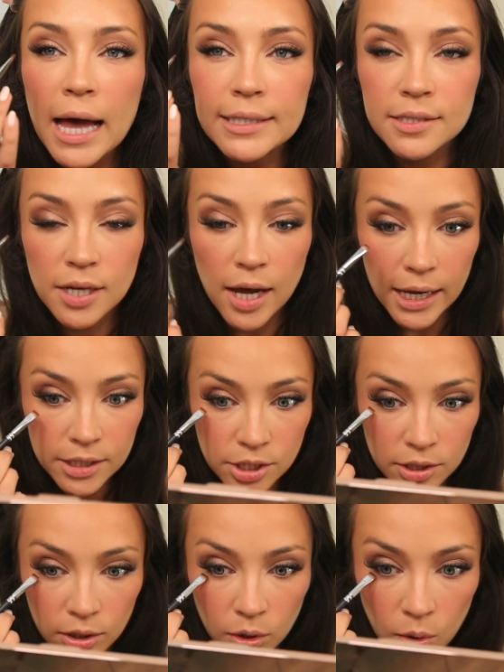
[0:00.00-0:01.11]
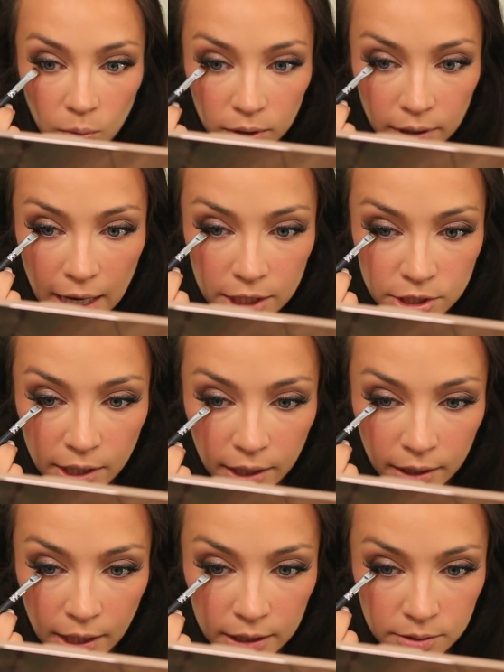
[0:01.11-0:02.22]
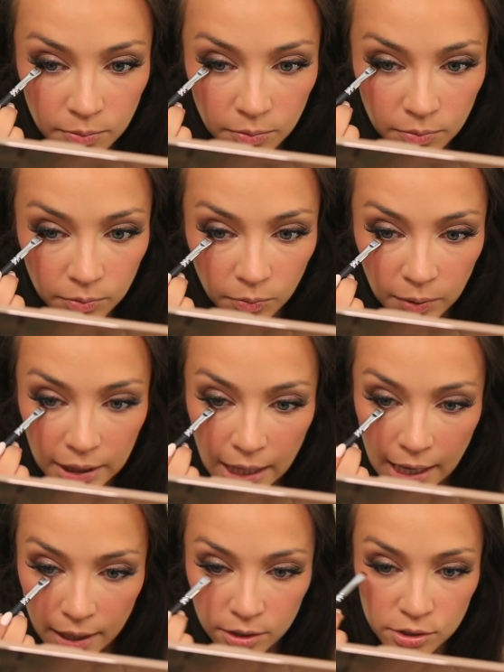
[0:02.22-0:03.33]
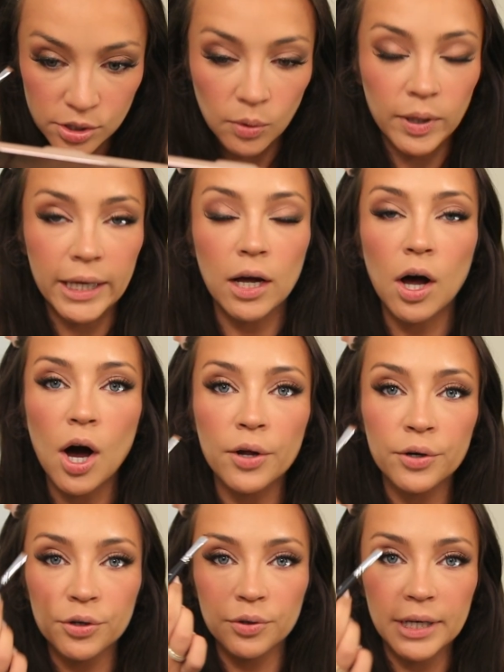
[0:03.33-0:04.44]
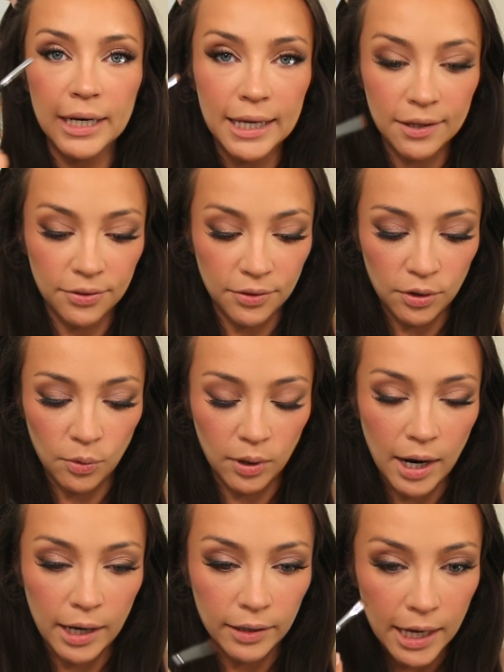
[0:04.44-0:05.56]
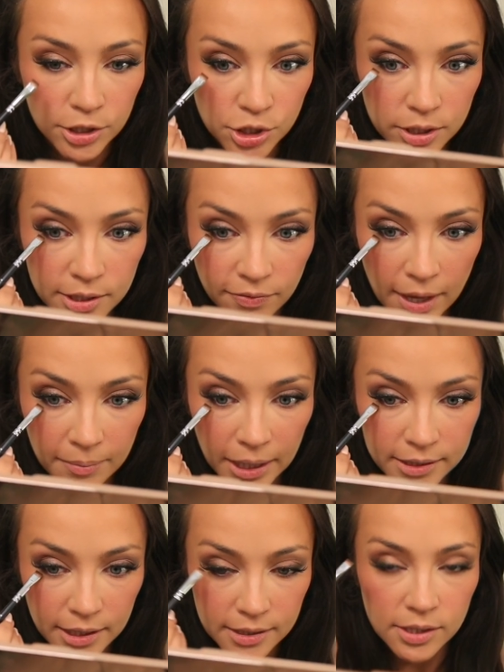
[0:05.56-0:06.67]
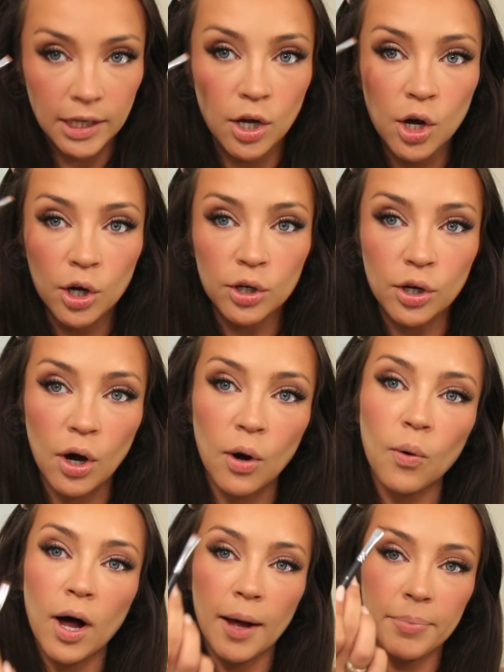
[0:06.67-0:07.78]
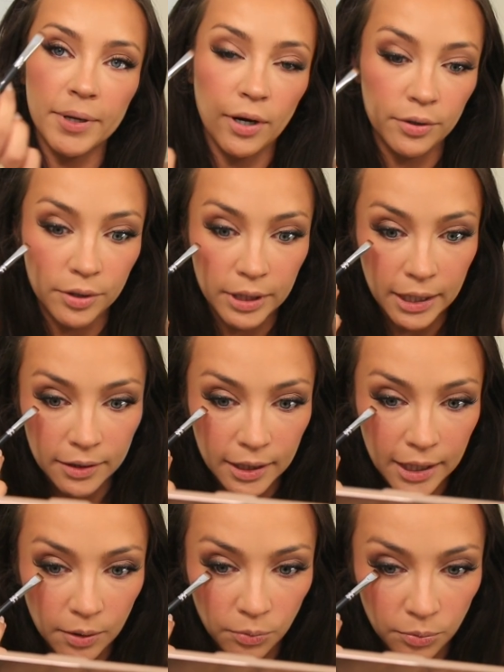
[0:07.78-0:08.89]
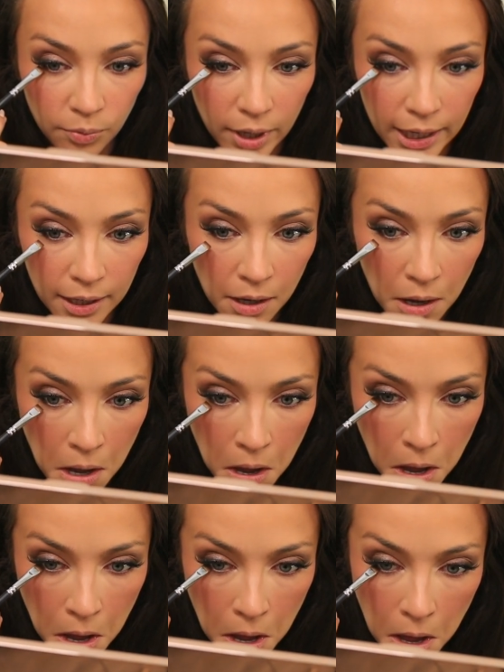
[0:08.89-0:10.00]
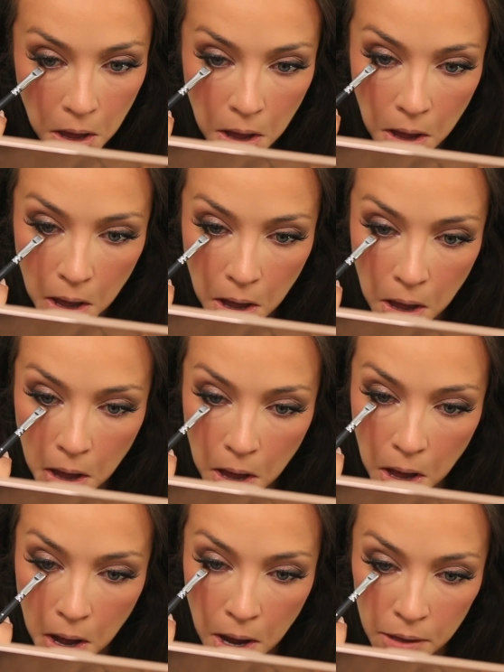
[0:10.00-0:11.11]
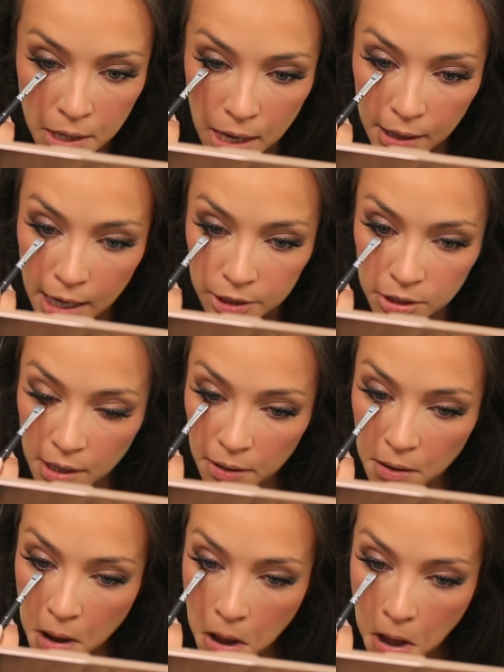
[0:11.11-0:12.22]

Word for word: as tight to the lower lash line as we can. So like underneath your eyelashes, if that makes sense. Like go up and underneath and get right on that lash line